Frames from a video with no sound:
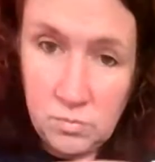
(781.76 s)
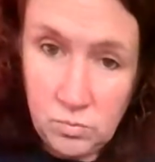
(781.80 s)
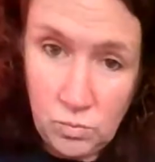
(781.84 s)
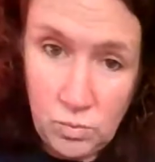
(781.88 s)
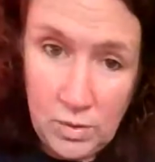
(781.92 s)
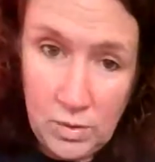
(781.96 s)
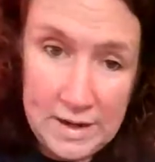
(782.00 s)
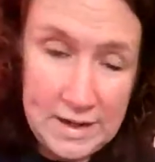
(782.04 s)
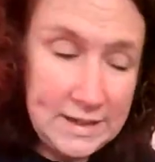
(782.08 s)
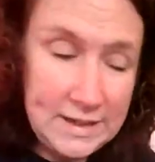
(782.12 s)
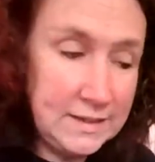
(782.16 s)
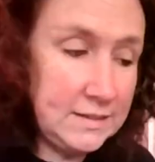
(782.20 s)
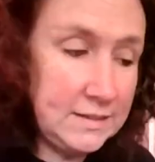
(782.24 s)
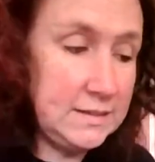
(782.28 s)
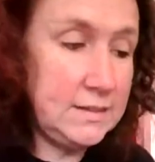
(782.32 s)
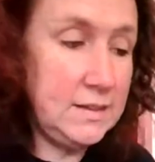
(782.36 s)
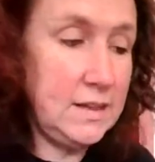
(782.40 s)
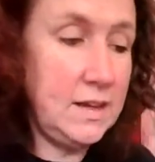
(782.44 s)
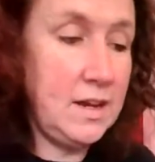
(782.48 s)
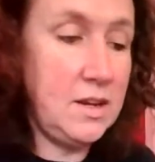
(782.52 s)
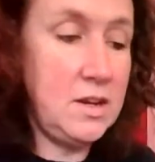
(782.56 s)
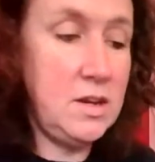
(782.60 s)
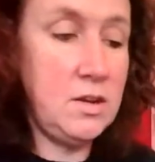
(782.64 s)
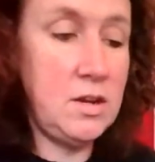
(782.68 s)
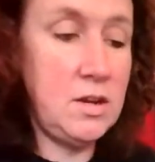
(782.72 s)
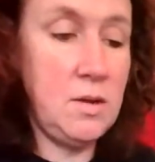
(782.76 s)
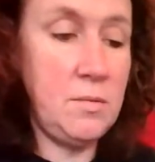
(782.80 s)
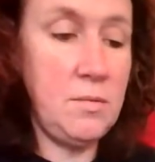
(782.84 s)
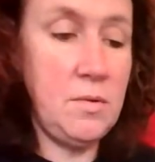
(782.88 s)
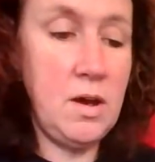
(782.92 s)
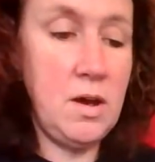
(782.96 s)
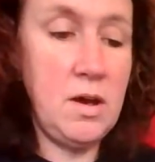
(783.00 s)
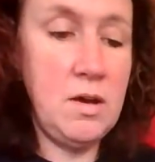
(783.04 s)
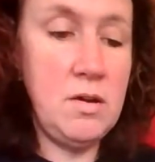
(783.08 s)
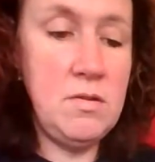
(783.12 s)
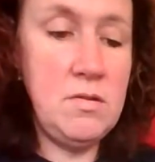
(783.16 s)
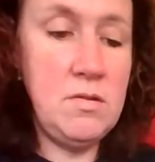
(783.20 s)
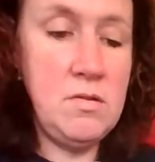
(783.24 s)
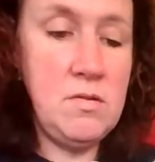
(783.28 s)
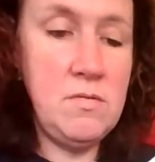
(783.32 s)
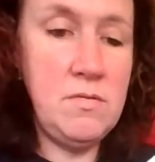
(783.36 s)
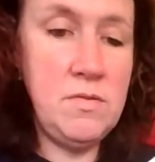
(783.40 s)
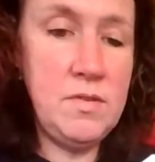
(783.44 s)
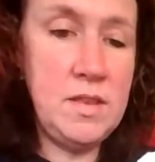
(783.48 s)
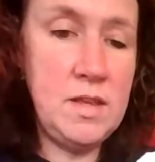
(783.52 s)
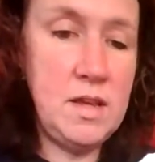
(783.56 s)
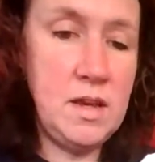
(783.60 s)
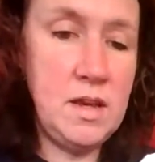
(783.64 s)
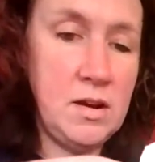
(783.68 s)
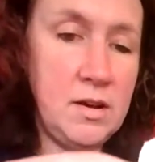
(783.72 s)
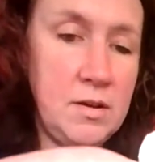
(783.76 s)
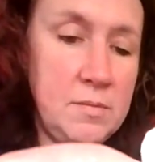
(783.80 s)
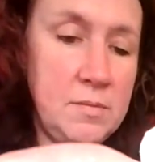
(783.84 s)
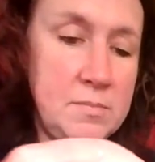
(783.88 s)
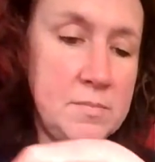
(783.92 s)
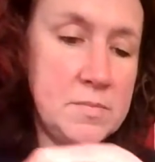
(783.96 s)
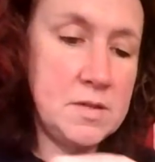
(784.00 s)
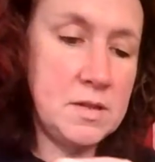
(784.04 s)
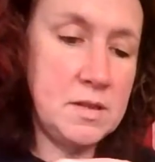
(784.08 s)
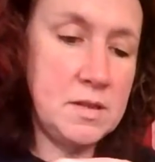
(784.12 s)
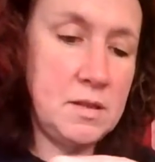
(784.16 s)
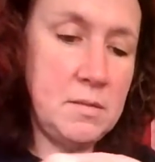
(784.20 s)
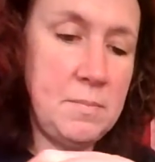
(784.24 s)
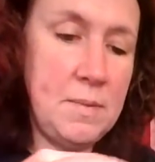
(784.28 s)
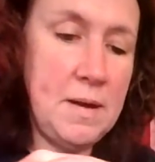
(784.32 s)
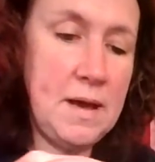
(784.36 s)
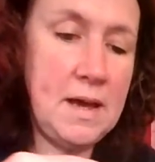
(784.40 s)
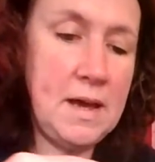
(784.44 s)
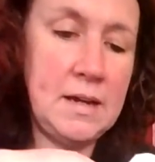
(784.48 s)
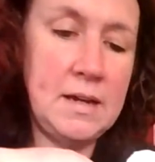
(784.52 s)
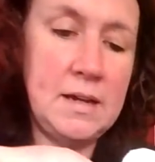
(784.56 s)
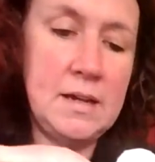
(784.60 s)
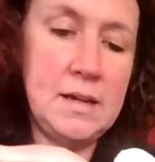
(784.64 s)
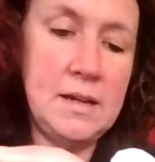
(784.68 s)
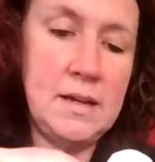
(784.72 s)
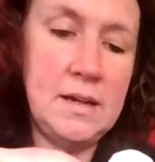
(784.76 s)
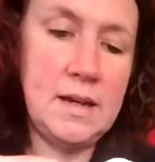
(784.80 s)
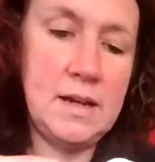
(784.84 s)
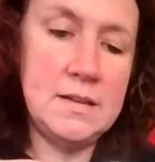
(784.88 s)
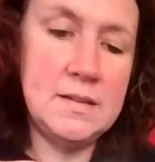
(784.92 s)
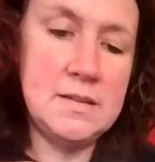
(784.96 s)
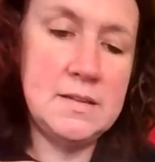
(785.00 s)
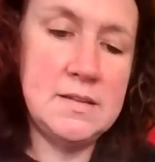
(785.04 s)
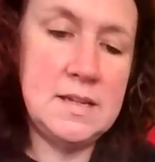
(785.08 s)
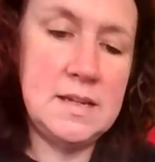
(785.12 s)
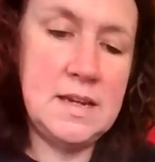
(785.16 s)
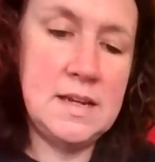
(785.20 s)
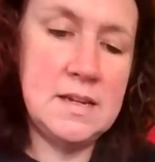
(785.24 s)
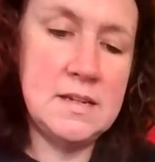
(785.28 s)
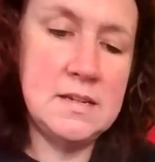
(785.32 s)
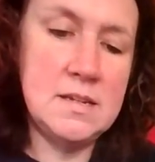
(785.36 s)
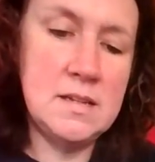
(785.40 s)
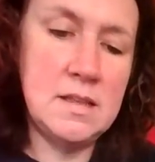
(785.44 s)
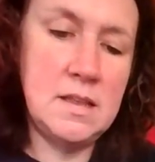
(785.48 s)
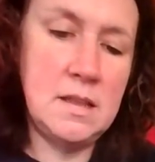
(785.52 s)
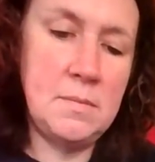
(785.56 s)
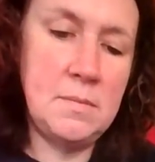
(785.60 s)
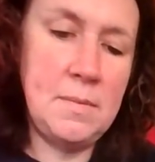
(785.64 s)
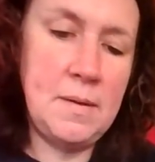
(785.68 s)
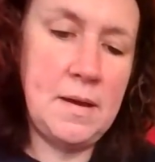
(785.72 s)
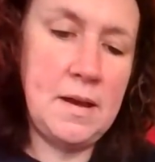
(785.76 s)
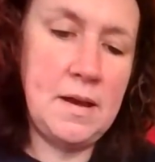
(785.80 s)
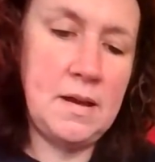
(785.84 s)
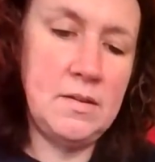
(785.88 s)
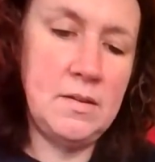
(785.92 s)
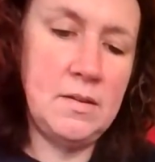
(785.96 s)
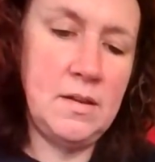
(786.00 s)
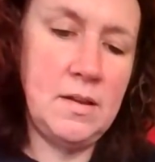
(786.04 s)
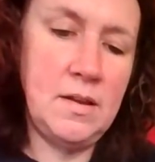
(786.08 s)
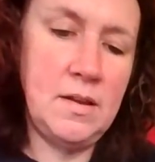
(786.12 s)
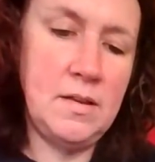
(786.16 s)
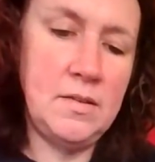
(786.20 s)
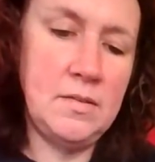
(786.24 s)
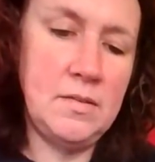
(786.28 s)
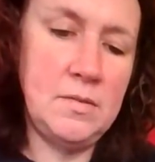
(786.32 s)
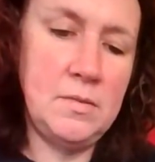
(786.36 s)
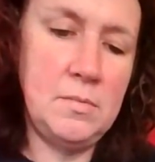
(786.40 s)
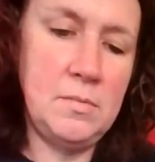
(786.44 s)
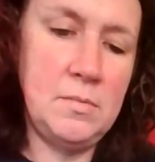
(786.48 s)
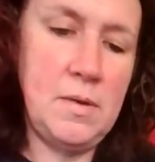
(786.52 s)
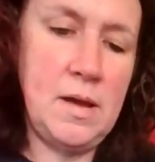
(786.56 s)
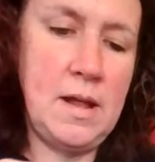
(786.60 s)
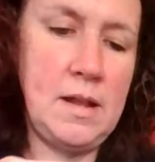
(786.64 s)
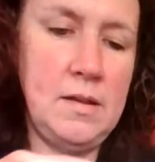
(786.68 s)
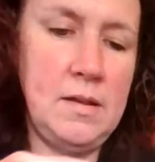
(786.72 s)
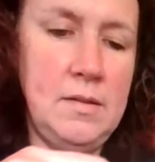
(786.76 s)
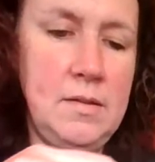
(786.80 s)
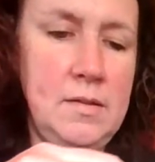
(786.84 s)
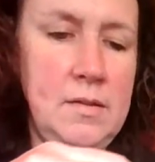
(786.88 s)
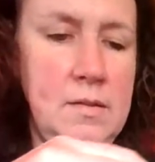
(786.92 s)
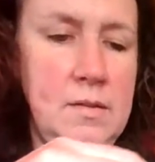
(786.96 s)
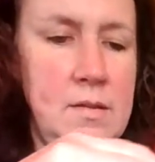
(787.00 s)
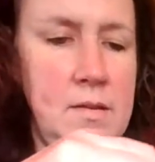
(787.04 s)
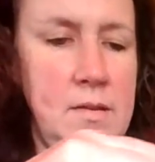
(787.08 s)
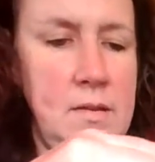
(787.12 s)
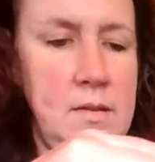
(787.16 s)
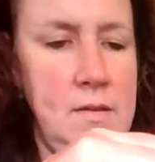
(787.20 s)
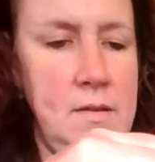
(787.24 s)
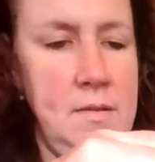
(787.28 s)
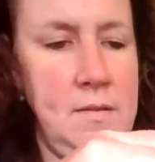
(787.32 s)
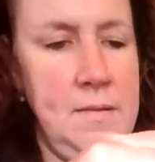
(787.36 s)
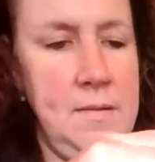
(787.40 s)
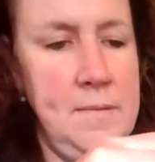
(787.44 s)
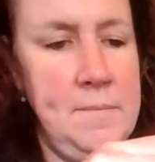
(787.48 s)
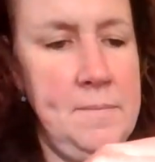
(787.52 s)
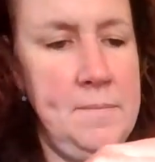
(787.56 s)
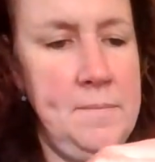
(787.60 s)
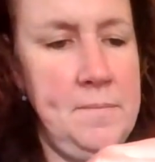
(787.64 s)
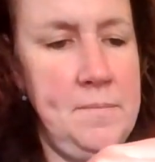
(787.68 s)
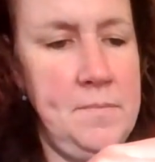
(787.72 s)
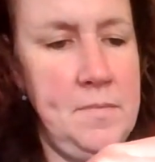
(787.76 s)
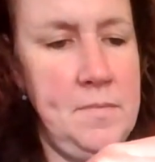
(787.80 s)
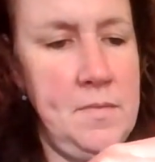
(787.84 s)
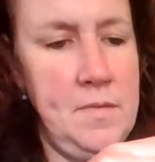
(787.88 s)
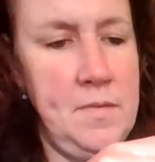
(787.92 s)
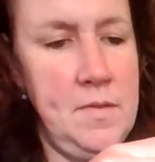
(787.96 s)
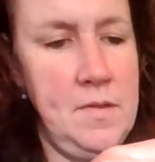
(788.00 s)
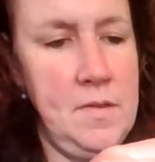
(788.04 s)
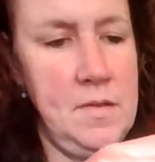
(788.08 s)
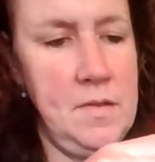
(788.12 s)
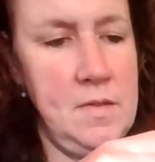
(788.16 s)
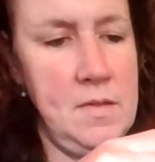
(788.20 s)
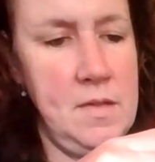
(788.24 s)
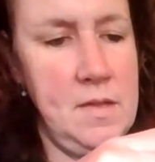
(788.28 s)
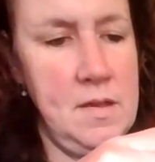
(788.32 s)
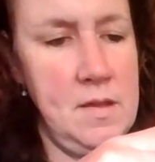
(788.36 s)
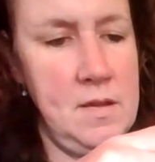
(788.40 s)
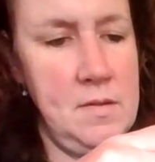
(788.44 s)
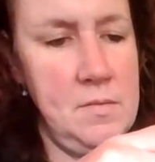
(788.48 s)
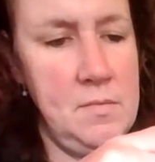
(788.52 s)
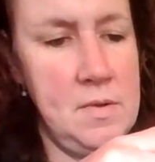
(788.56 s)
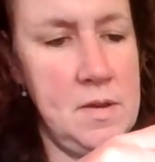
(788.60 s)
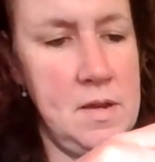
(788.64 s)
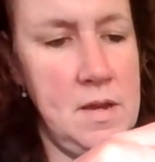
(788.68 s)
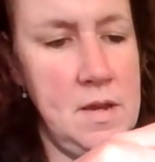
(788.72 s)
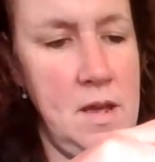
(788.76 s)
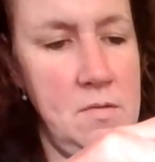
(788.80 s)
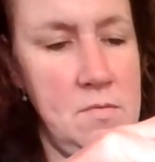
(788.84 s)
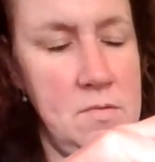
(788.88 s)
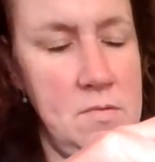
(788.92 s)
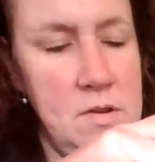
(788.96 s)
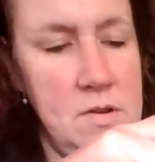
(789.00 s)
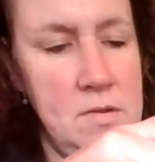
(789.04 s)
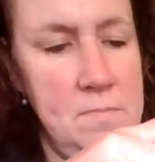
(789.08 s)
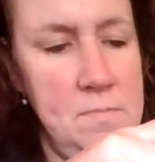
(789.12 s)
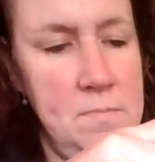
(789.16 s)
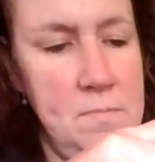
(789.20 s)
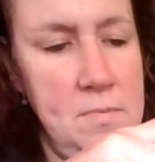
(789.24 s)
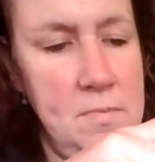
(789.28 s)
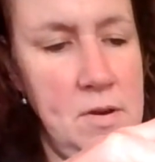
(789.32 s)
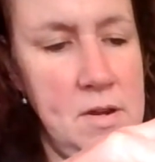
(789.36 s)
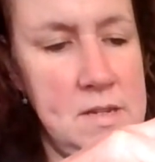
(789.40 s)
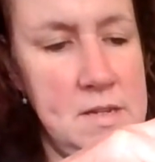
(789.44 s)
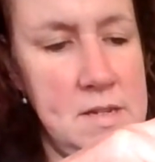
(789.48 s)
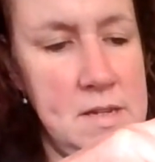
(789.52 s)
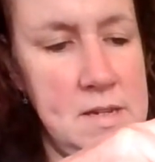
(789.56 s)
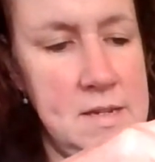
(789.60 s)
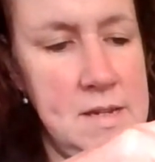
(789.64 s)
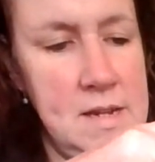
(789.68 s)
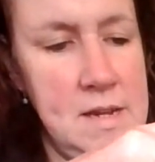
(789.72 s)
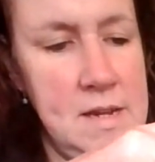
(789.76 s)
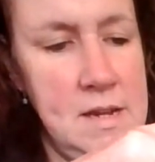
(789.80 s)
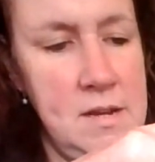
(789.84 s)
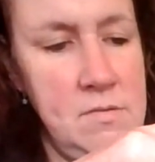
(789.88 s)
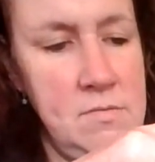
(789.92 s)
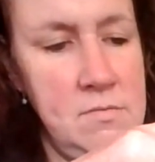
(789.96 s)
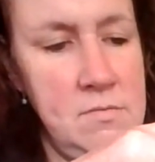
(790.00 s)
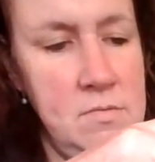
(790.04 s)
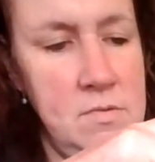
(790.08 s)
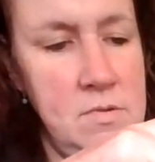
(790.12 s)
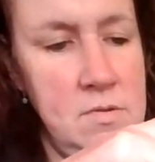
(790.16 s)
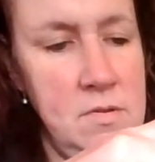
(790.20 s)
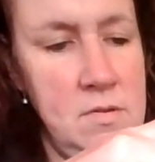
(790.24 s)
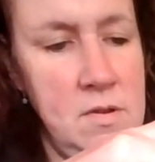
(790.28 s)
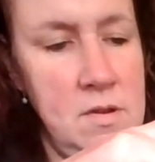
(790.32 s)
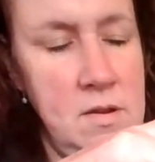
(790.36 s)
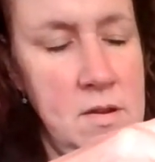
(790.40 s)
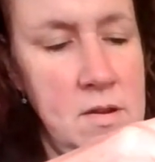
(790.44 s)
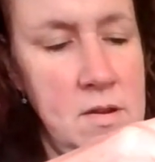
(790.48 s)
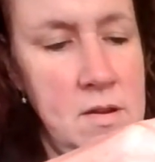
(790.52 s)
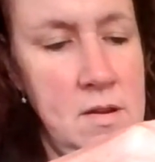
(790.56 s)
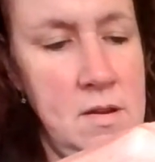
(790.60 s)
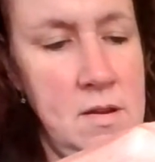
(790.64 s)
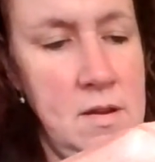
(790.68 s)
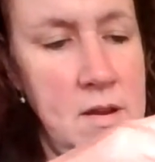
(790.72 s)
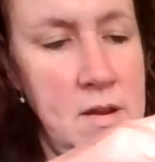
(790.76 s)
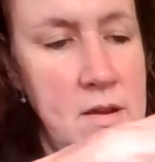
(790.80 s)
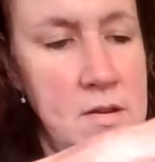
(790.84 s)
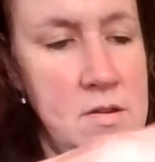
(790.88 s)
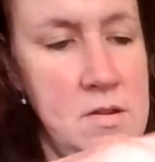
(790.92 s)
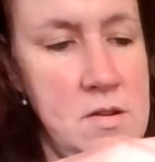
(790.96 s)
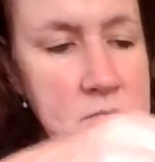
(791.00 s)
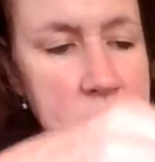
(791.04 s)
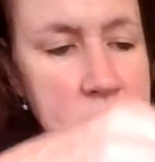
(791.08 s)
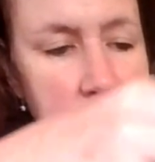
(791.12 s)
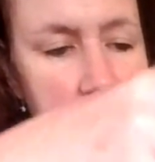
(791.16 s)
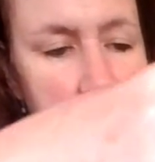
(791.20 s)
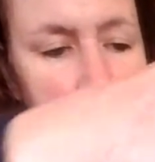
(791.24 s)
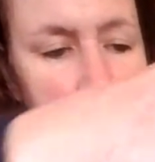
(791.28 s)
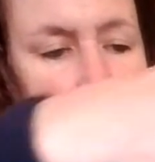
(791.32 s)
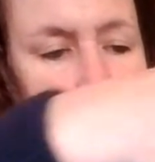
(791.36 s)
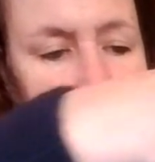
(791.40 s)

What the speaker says: wings and you go over the arms at the back and stick it to the pad as well. So there we go, and you press it down and you've got